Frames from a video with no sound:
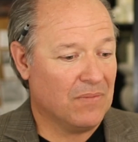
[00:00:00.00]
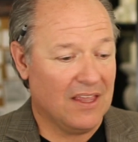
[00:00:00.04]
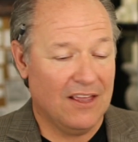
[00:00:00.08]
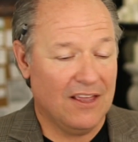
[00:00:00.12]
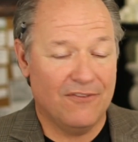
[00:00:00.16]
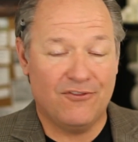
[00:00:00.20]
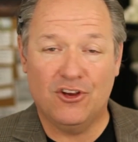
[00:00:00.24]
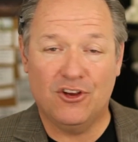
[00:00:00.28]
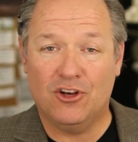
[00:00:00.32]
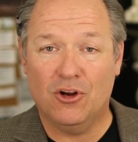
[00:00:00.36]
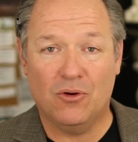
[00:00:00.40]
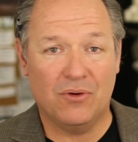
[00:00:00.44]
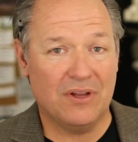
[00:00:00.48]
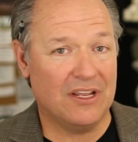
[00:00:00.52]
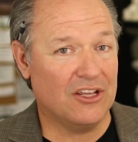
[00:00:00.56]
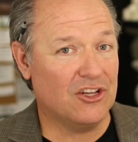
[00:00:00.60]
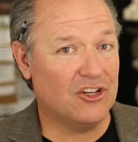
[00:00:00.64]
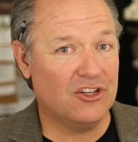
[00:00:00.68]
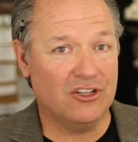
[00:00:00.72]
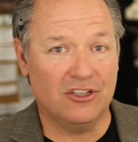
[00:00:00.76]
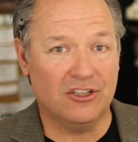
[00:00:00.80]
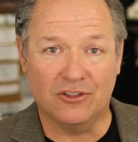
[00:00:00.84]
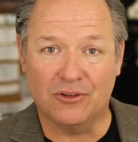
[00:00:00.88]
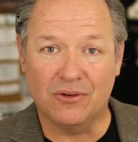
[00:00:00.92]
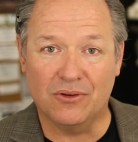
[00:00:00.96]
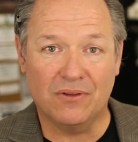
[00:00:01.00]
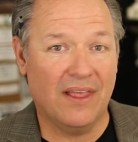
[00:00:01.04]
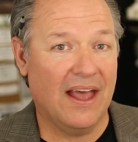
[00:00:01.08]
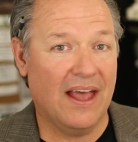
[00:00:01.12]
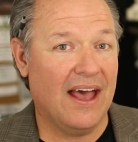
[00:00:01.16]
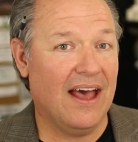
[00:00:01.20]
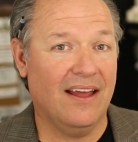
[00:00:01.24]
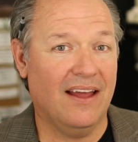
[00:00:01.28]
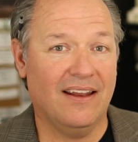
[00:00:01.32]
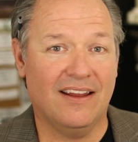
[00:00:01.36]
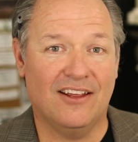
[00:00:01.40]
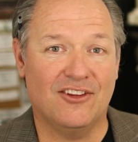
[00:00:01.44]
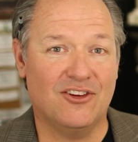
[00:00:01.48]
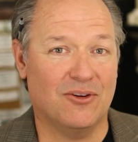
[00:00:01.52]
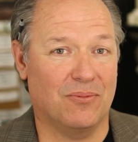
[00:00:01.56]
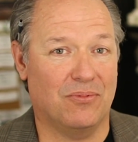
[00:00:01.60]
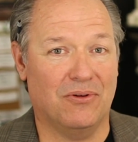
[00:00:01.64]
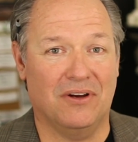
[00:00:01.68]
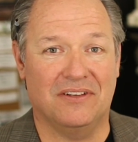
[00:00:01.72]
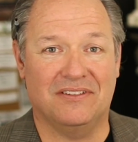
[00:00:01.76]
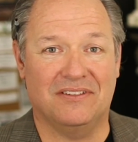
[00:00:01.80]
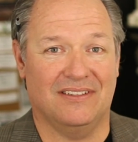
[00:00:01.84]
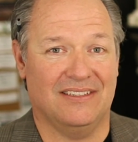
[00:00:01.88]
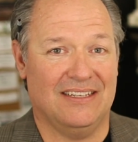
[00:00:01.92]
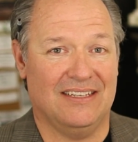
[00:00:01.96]
if you don't include that in your
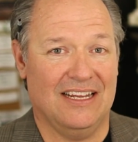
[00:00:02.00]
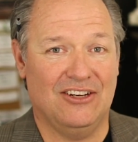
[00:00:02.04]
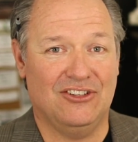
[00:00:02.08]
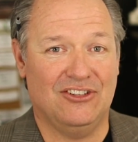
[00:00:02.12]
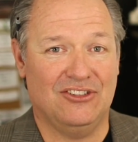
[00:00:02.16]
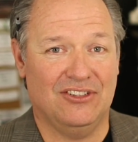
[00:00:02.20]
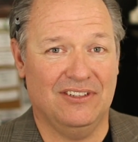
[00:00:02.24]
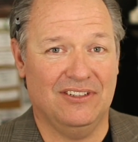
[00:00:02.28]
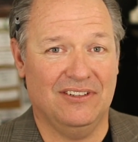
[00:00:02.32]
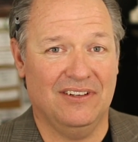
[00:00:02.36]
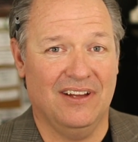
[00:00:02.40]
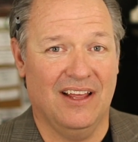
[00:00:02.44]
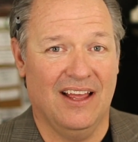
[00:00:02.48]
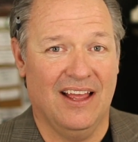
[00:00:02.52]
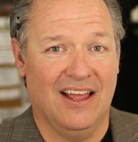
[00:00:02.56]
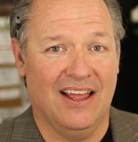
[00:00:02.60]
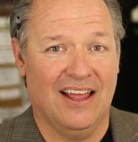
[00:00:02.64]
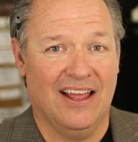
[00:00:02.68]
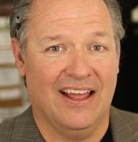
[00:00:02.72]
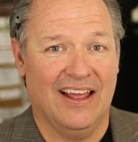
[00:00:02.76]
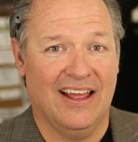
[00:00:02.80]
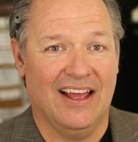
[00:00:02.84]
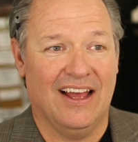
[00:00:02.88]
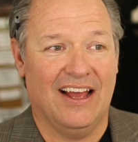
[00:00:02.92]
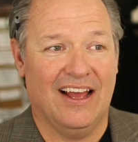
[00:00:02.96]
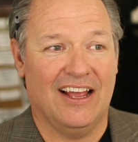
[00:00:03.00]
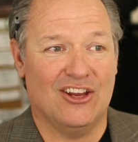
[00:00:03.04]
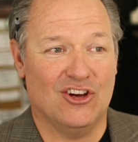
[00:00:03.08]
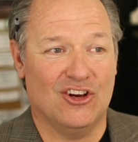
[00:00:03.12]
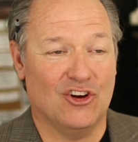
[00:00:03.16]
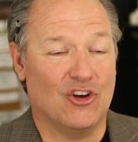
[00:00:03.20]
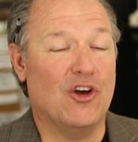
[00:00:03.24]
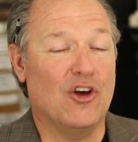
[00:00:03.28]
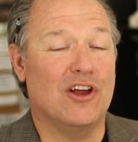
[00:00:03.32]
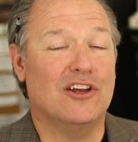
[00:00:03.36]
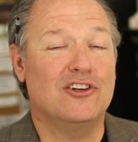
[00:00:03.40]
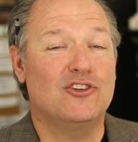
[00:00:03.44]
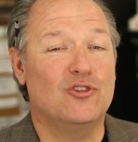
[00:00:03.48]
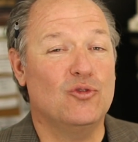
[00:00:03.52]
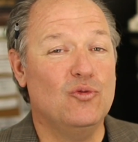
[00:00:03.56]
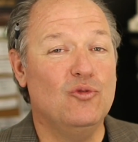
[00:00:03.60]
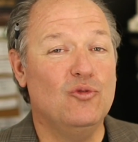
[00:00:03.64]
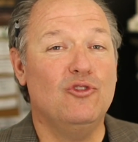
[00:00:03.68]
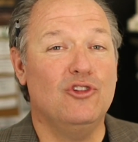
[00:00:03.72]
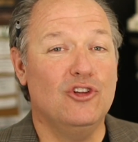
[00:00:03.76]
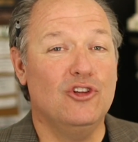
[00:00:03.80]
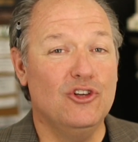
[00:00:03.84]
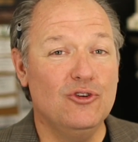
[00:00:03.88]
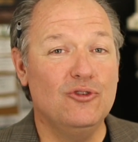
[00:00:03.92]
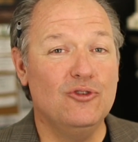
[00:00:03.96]
presentation, you're going to
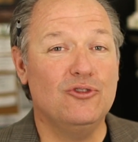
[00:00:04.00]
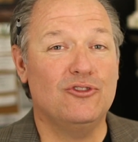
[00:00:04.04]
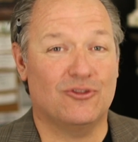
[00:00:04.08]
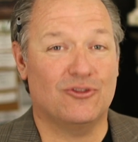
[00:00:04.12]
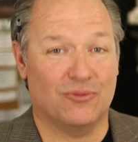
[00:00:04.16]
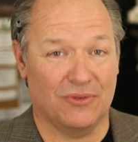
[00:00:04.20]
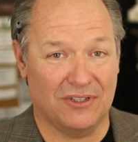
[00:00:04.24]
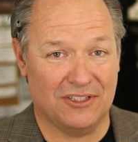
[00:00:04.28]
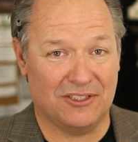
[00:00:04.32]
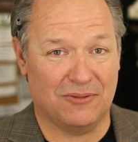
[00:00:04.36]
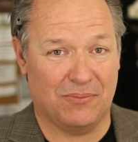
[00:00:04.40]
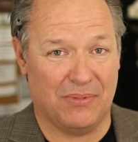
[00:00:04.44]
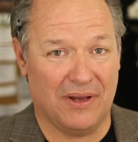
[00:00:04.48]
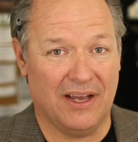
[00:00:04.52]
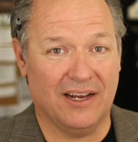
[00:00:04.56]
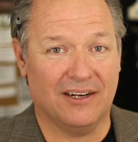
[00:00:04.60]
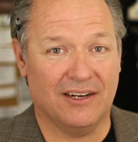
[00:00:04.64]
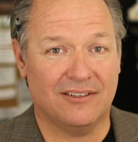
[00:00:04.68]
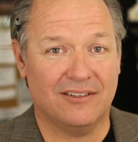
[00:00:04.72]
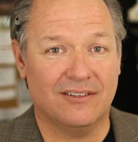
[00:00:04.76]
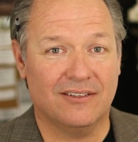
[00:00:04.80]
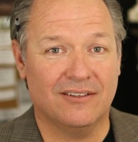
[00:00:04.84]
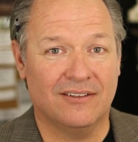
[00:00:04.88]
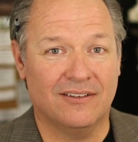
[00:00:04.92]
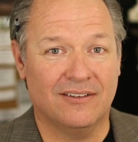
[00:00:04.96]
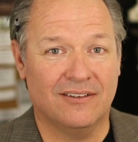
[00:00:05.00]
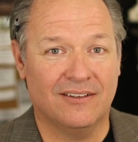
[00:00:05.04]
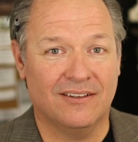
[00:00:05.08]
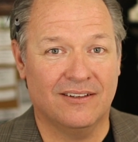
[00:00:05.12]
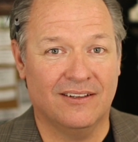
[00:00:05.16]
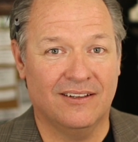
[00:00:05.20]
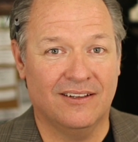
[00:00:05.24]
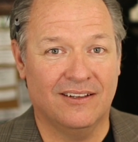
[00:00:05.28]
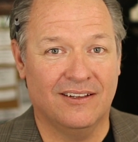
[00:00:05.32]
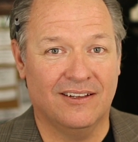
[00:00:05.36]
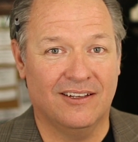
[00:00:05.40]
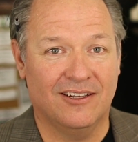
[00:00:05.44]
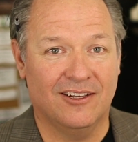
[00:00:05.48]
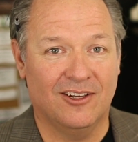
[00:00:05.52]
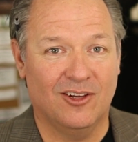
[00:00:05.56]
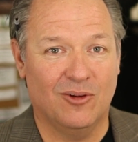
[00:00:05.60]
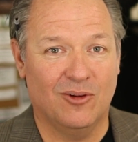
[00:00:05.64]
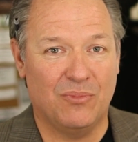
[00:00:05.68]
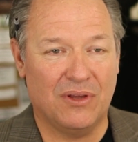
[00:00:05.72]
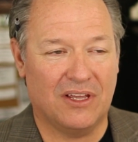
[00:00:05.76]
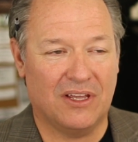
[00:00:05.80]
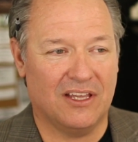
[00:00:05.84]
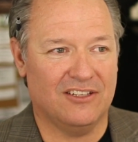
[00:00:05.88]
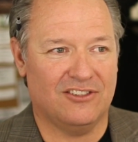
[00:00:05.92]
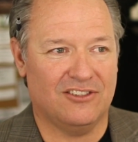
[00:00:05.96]
lose respect,
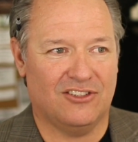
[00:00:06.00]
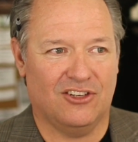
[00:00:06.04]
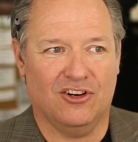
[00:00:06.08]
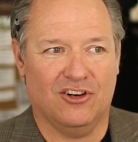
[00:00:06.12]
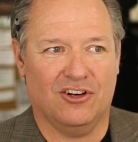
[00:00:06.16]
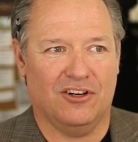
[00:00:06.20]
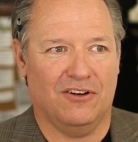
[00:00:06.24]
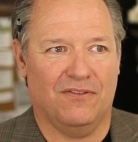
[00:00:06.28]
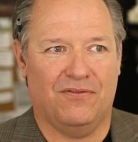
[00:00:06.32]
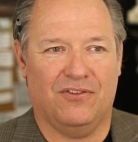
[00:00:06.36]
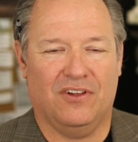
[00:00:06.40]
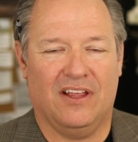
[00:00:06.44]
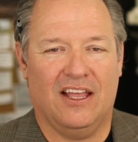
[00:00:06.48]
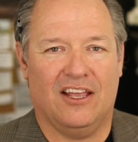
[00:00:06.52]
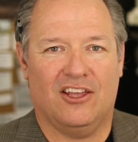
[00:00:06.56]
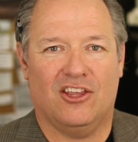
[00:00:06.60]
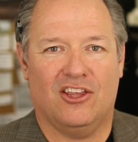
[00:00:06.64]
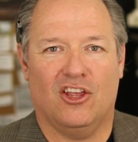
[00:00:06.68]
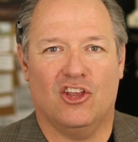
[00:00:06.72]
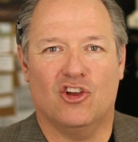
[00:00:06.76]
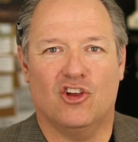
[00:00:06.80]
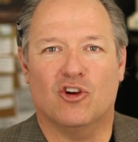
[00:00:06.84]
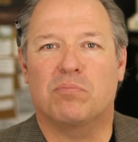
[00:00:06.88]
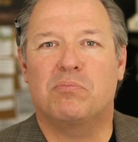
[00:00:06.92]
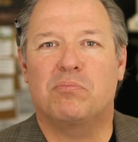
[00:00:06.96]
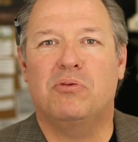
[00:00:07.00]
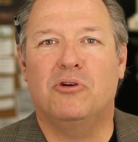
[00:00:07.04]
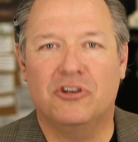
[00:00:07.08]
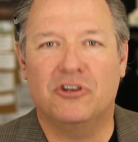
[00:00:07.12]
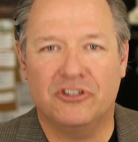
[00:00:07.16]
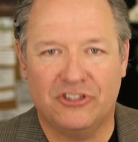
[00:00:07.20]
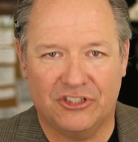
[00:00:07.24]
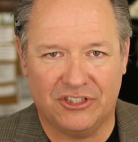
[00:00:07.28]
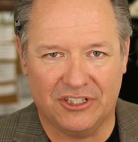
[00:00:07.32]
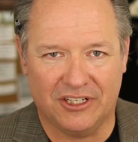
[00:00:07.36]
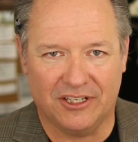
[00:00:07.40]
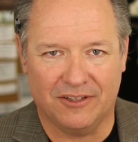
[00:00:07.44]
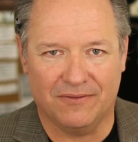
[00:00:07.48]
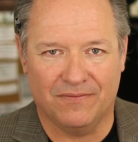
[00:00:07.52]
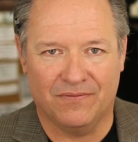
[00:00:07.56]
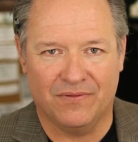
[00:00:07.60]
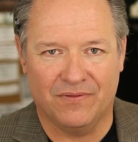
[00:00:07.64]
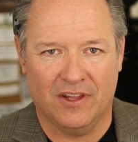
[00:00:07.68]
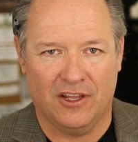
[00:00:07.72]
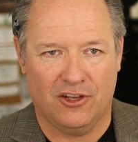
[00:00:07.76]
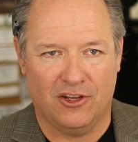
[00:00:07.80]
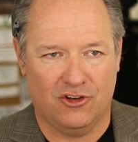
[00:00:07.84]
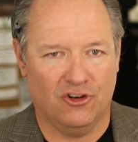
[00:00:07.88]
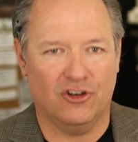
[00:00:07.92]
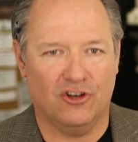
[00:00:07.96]
because you're going to feel like you're pushy,
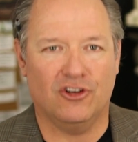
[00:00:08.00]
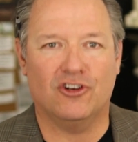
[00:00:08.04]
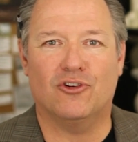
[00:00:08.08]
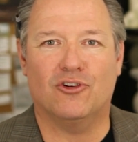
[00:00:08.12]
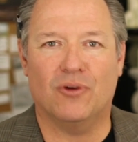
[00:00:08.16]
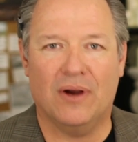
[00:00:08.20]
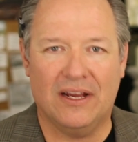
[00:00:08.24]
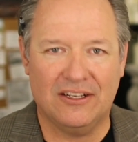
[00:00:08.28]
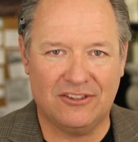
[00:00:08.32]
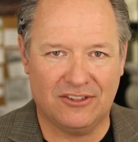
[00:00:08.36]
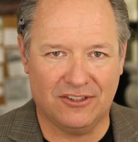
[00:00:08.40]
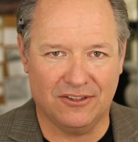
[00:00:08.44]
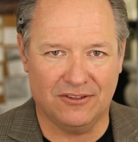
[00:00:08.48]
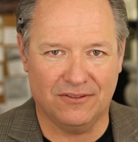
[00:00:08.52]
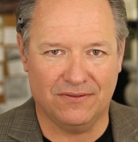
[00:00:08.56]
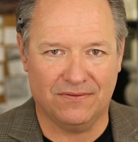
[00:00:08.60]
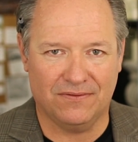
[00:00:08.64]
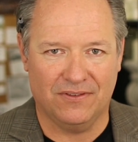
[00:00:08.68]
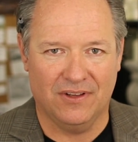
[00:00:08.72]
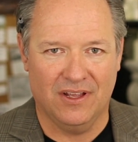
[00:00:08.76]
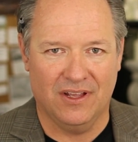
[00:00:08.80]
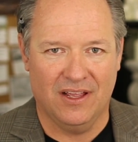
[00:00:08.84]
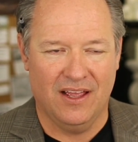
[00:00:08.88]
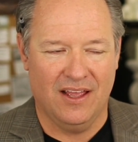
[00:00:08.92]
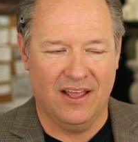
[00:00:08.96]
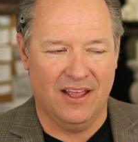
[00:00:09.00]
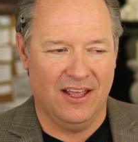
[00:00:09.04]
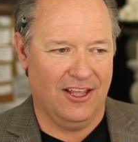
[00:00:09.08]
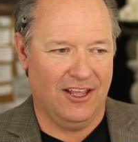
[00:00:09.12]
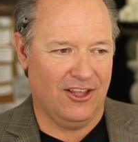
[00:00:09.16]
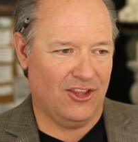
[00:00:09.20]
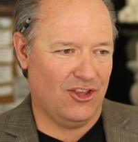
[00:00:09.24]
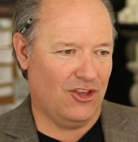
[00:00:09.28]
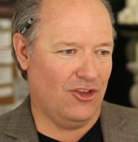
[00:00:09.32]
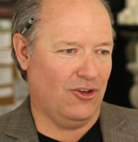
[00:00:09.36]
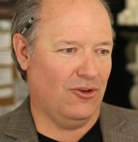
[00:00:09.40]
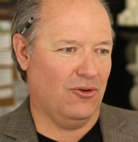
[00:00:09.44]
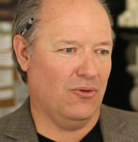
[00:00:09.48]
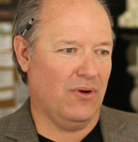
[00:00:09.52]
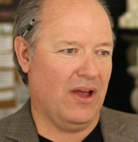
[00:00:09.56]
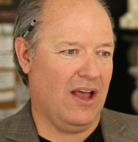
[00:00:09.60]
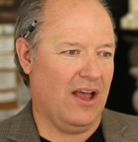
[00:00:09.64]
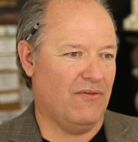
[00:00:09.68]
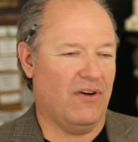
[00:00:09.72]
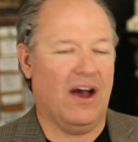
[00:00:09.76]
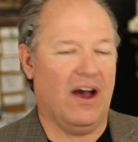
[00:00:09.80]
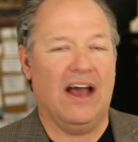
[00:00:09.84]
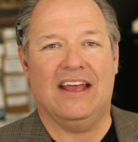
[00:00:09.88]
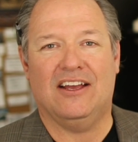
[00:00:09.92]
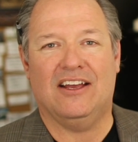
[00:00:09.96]
you're aggressive, you
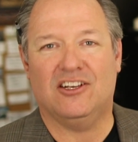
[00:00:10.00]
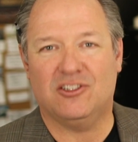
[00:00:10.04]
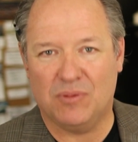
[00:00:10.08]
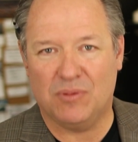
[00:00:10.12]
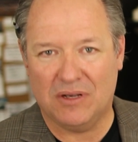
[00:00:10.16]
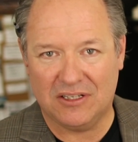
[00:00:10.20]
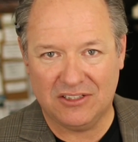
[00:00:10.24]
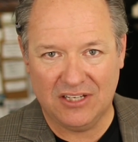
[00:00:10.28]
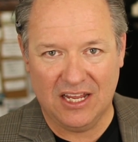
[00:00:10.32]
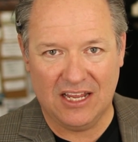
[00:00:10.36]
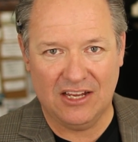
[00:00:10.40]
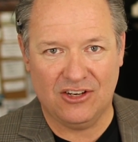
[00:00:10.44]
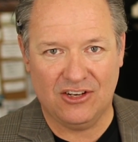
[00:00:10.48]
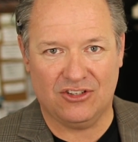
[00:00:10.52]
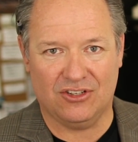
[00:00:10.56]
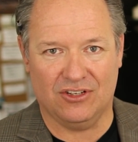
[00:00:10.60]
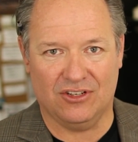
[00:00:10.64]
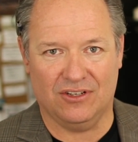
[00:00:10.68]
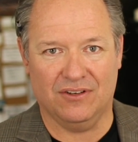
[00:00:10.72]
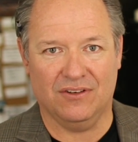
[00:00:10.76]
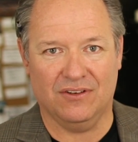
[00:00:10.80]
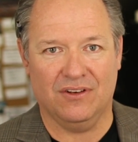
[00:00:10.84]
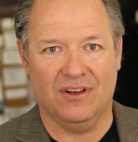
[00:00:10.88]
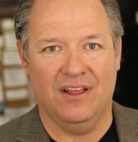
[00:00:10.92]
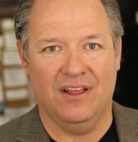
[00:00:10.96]
have high expectation.